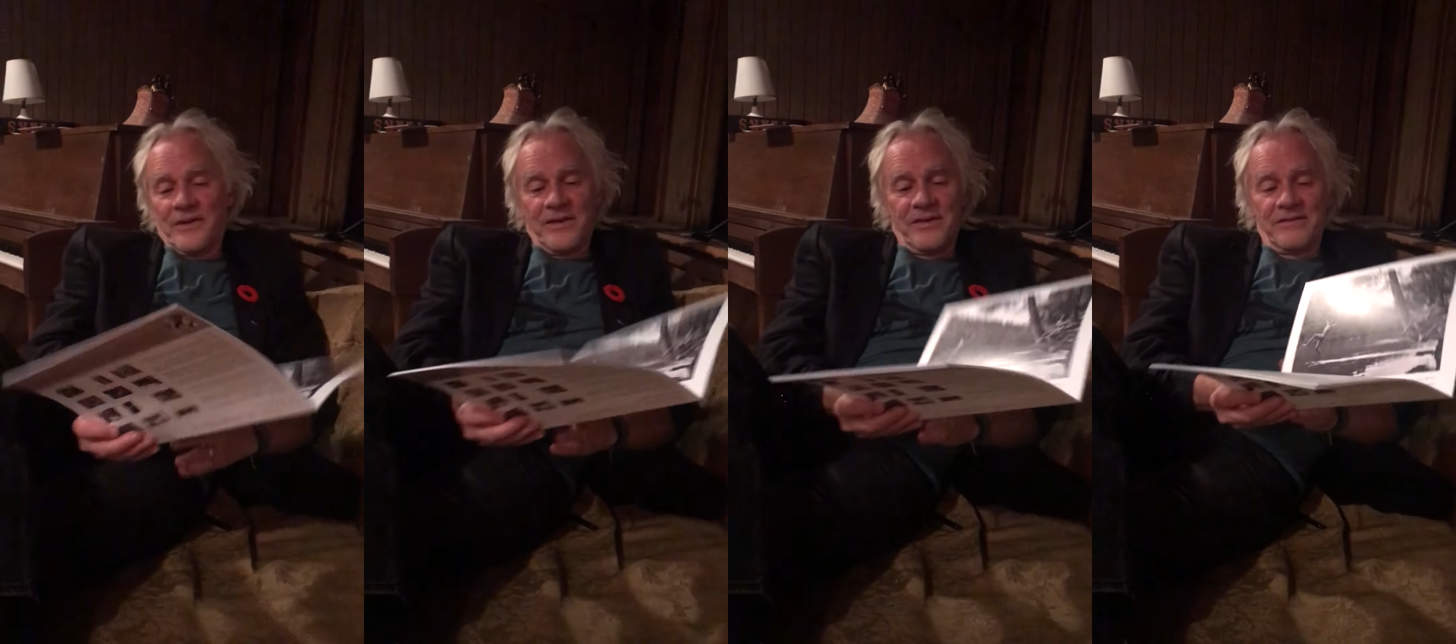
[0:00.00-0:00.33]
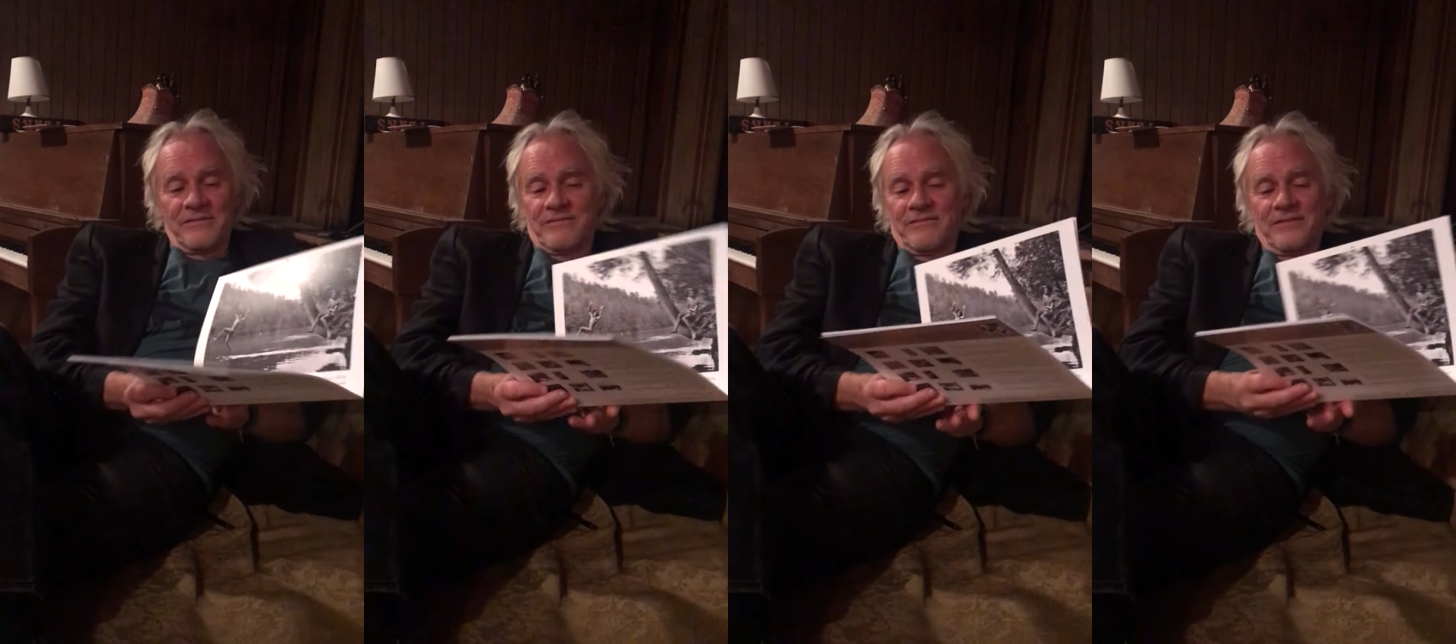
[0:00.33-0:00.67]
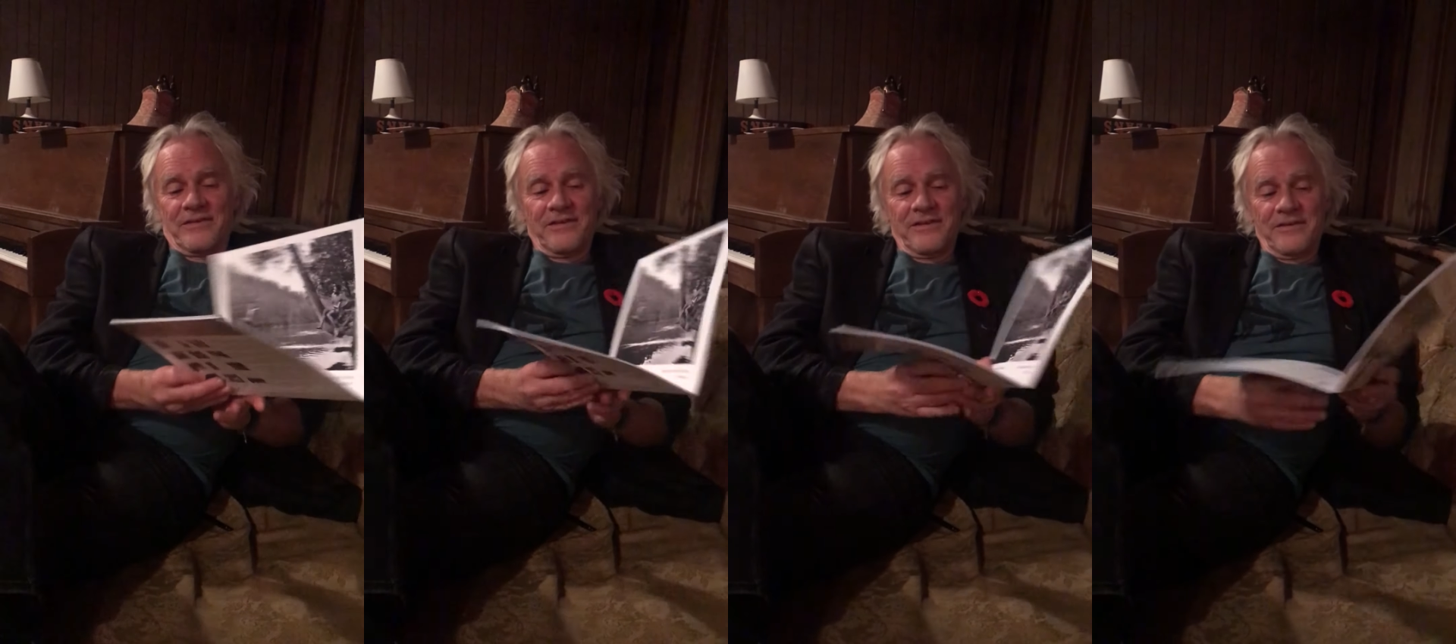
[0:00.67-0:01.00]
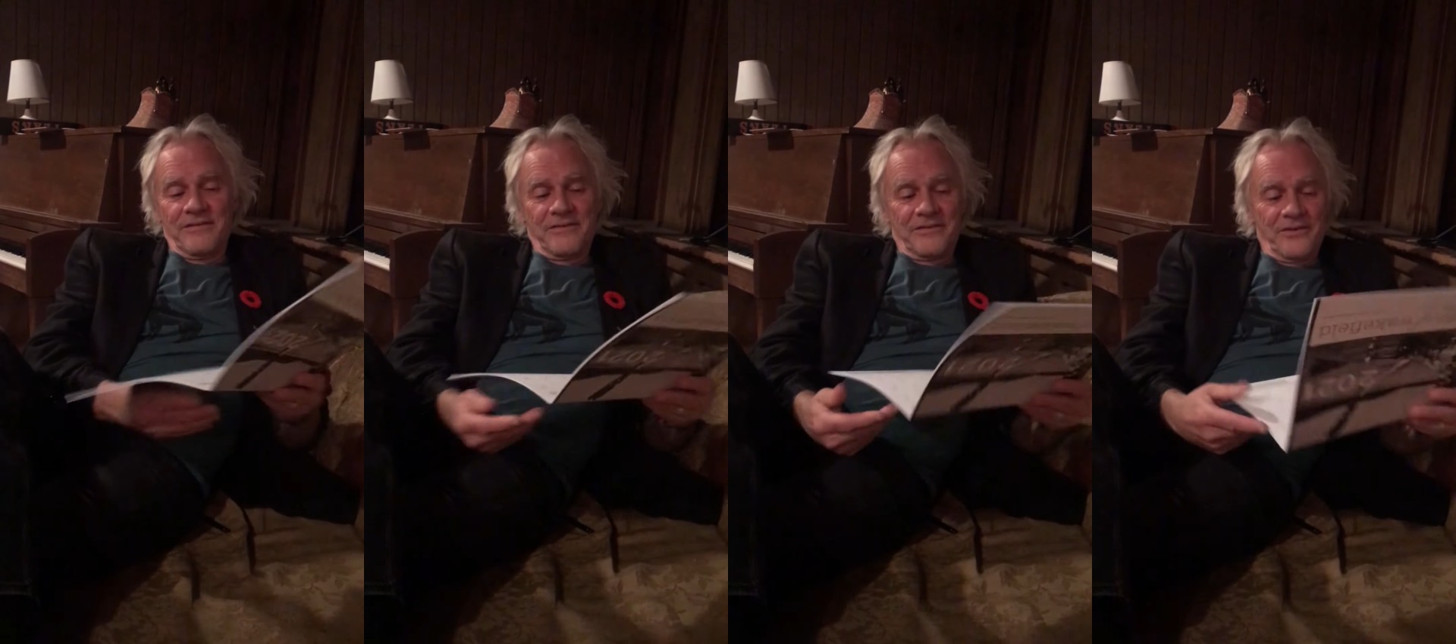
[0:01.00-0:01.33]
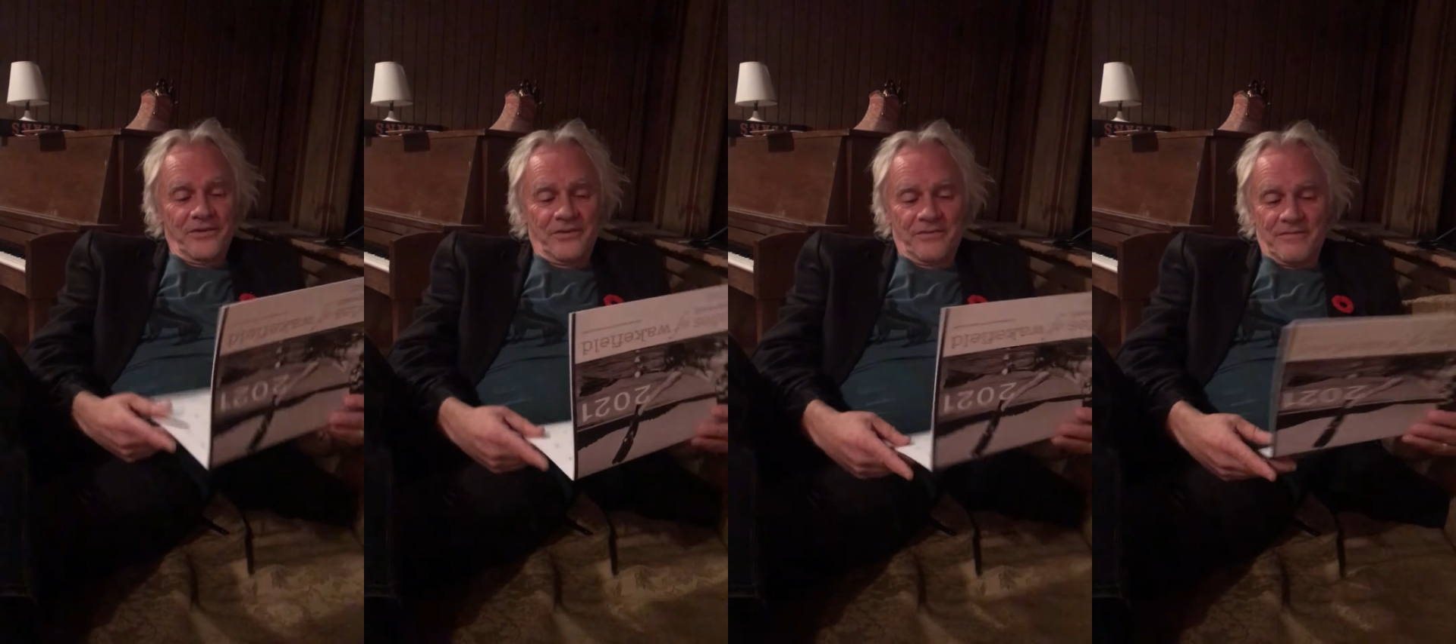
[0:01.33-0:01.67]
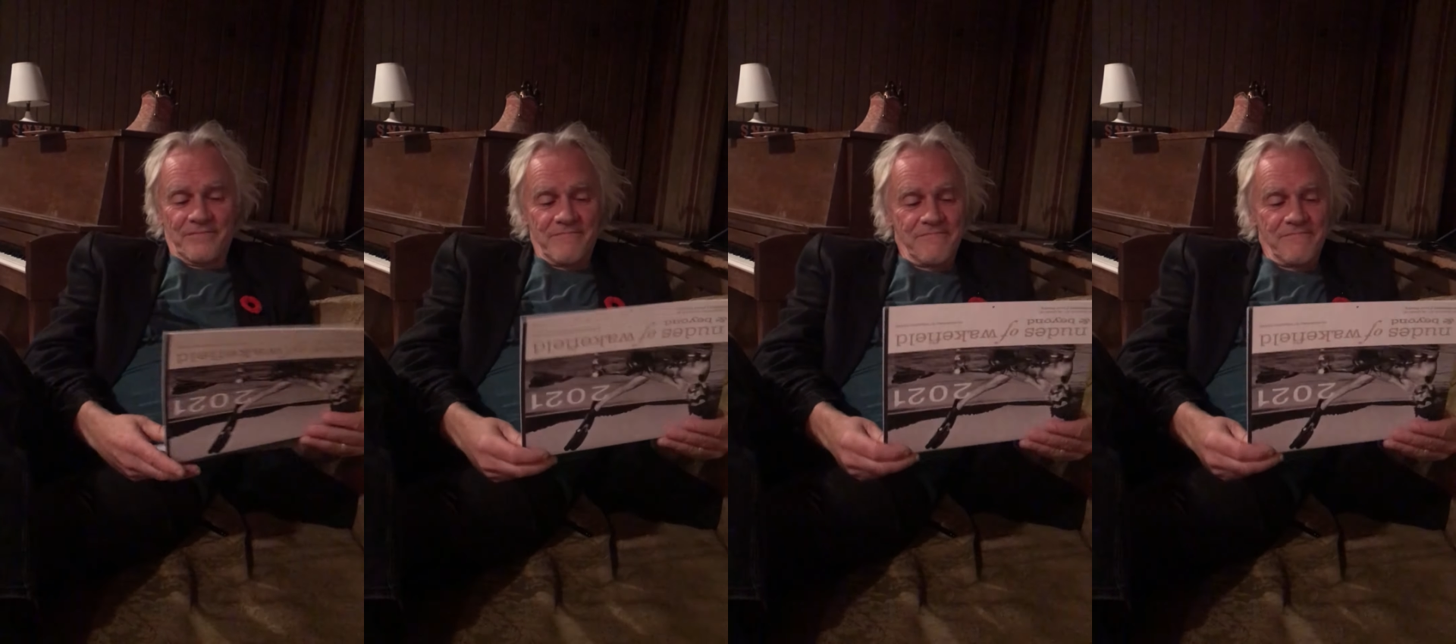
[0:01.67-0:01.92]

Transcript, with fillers: oh, just